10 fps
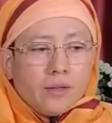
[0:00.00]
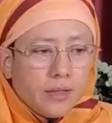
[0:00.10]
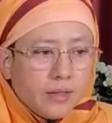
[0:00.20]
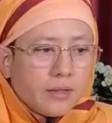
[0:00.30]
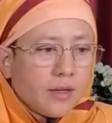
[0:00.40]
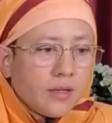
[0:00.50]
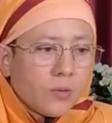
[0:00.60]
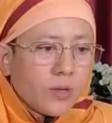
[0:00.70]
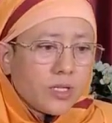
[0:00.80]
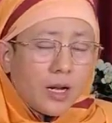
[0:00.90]
Then the third
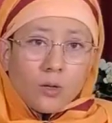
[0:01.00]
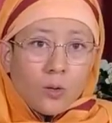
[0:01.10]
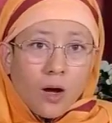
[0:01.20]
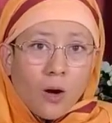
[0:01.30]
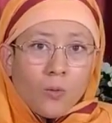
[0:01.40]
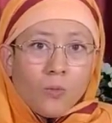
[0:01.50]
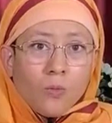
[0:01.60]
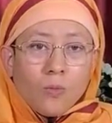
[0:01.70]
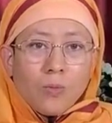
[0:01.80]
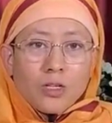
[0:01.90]
question, I don't know
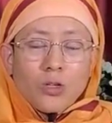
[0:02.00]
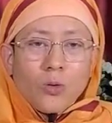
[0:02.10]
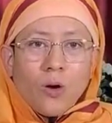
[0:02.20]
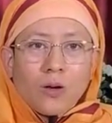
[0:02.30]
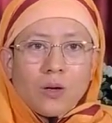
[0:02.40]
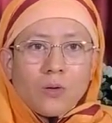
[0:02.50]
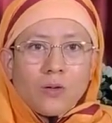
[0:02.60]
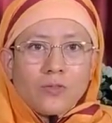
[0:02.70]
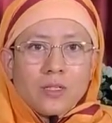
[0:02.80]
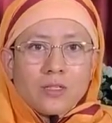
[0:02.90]
how much you got out
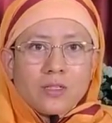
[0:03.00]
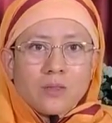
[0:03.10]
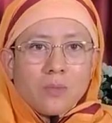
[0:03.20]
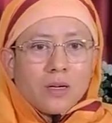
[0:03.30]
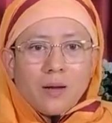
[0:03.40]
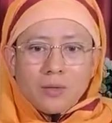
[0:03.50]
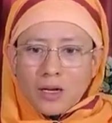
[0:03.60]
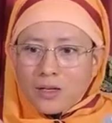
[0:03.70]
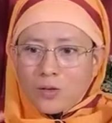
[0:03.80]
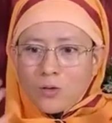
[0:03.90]
of this, but I am
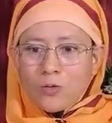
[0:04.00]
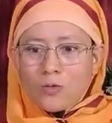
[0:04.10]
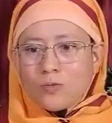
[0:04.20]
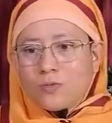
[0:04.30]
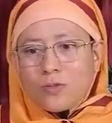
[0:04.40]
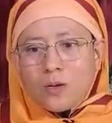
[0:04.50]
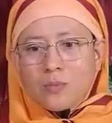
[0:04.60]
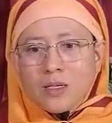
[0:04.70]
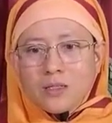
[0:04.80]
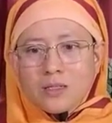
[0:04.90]
telling you from
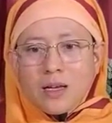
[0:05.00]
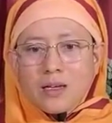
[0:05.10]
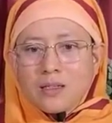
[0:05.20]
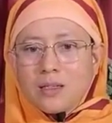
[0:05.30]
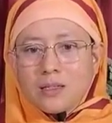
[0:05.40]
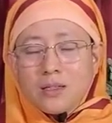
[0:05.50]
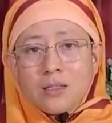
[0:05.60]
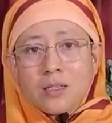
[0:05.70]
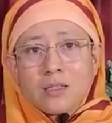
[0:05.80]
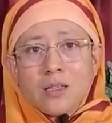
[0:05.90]
inside that
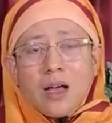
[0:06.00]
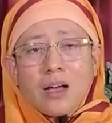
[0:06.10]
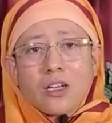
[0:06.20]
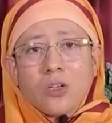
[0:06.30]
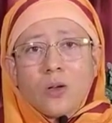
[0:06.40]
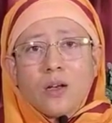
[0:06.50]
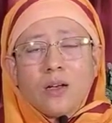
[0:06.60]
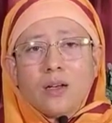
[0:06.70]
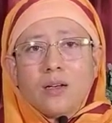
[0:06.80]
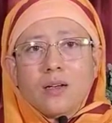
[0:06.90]
this is the
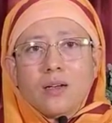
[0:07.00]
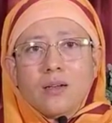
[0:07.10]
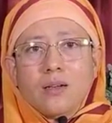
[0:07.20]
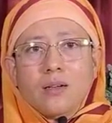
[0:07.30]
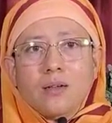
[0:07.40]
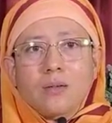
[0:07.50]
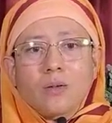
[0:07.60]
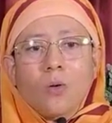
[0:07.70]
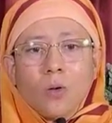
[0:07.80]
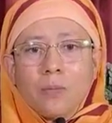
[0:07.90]
actual
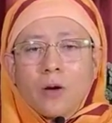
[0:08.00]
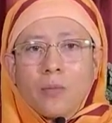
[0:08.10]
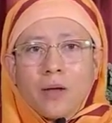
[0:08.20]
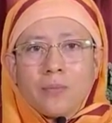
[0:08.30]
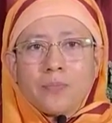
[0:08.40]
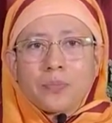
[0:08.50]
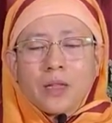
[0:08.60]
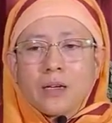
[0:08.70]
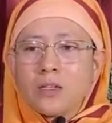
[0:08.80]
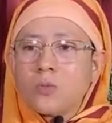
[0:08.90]
whole problem.
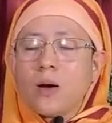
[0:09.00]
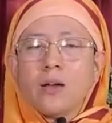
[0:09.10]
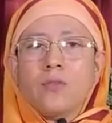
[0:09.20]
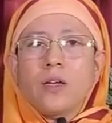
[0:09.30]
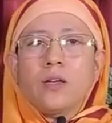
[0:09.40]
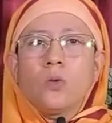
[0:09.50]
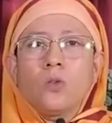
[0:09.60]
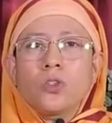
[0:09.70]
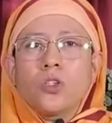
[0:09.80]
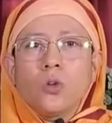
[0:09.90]
That is why we
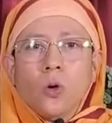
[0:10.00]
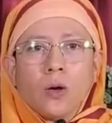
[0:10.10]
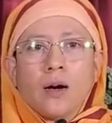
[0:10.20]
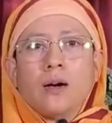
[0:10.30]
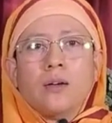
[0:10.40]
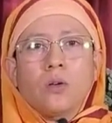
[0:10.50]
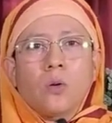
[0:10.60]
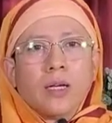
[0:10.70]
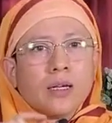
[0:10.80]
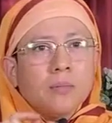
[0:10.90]
use yoga,
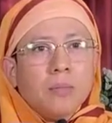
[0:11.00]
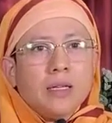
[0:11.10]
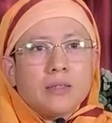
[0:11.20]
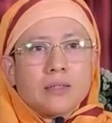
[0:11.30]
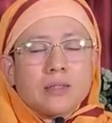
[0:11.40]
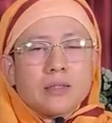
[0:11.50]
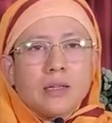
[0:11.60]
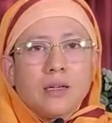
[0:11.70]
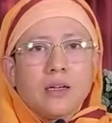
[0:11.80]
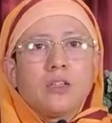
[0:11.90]
yogic means
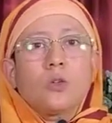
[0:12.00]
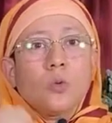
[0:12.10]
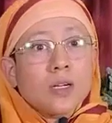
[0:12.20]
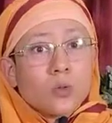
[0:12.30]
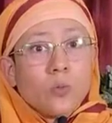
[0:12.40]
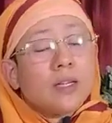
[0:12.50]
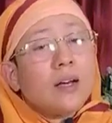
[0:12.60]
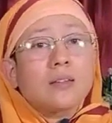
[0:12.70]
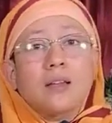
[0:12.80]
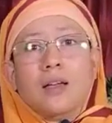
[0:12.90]
towards
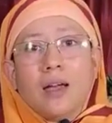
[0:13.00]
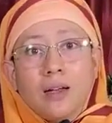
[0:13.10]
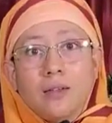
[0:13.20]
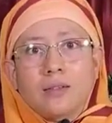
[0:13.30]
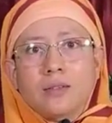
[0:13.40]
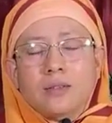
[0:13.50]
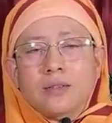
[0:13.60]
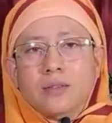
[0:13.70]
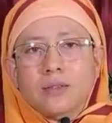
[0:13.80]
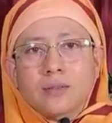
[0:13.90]
Vedantic
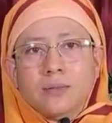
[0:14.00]
ends.